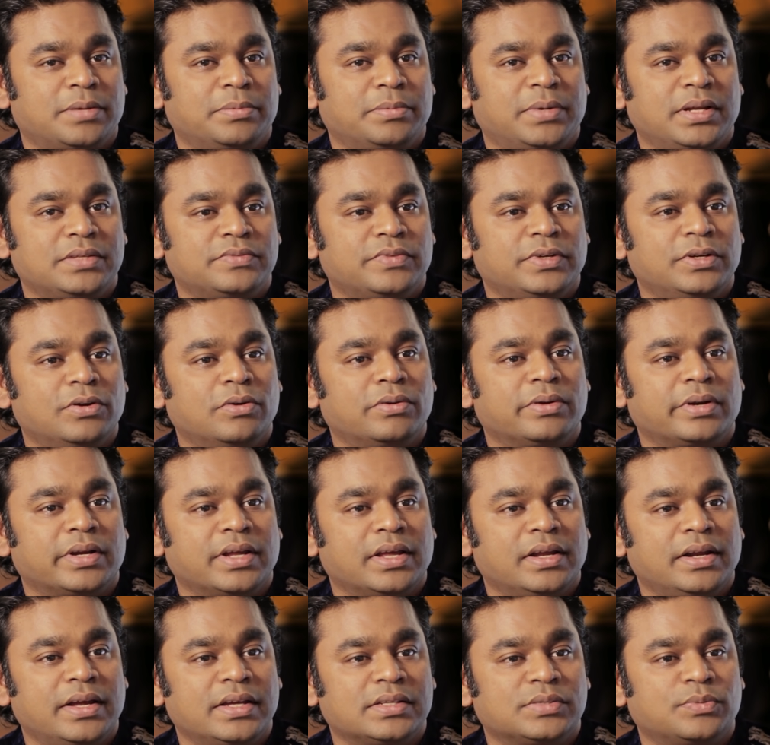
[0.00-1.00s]
Sometimes we don't
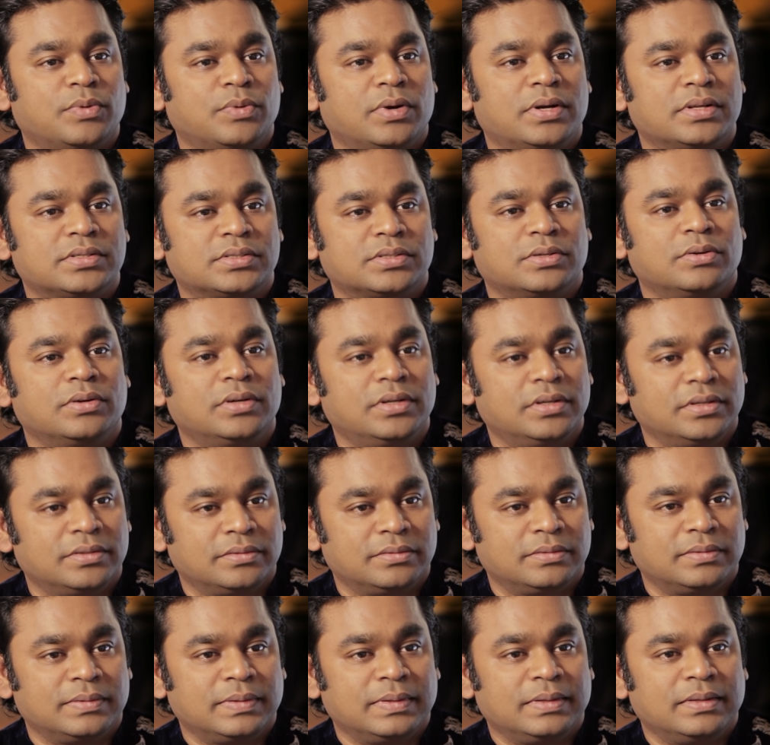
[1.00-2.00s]
realize what is good,
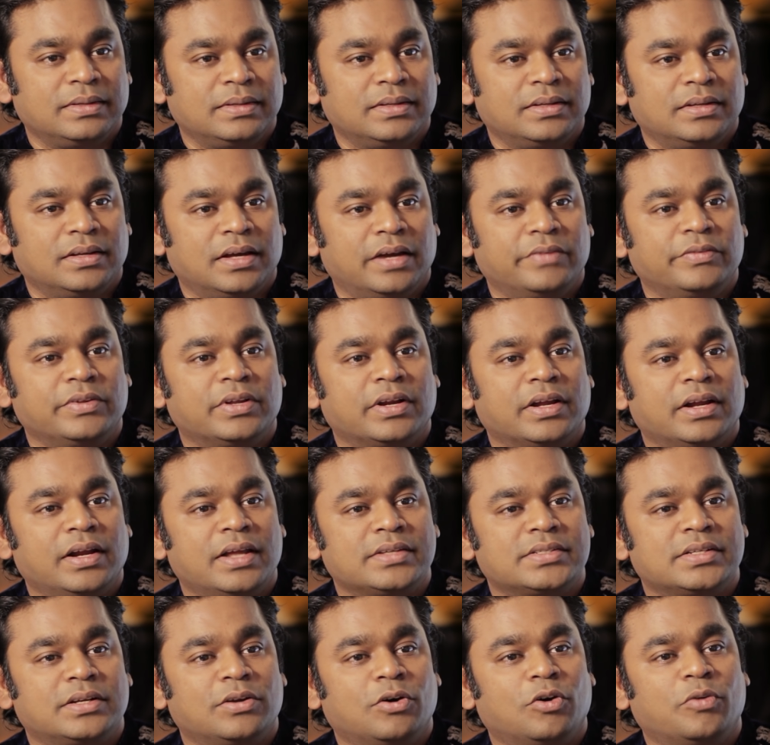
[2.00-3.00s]
and we
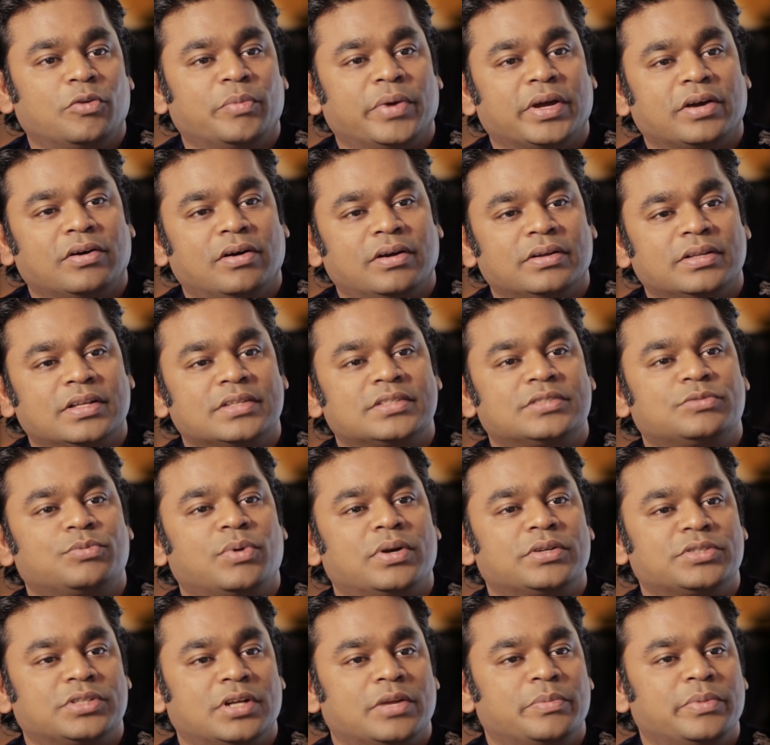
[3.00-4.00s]
realize that, oh my God, this is
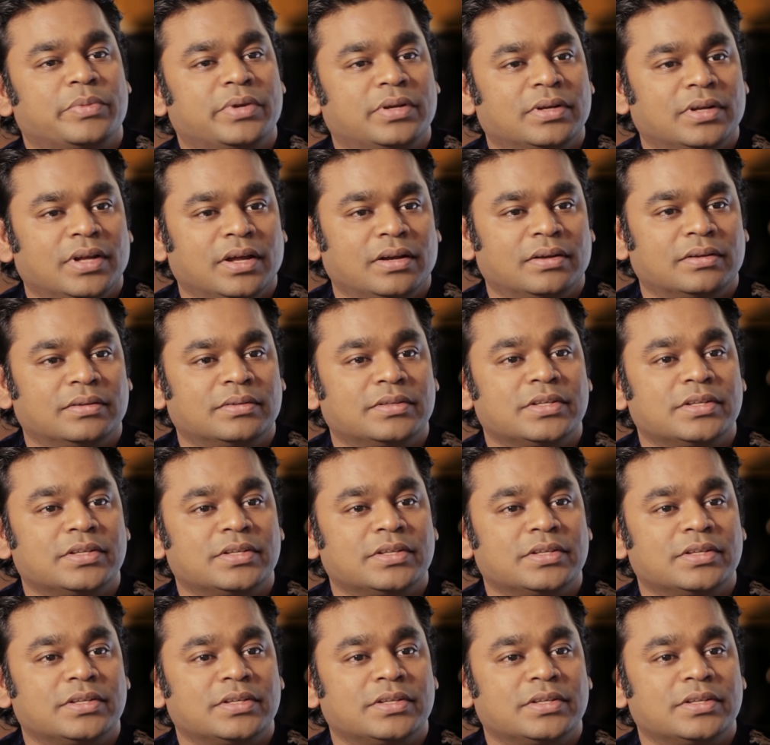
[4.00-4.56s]
what should have been done.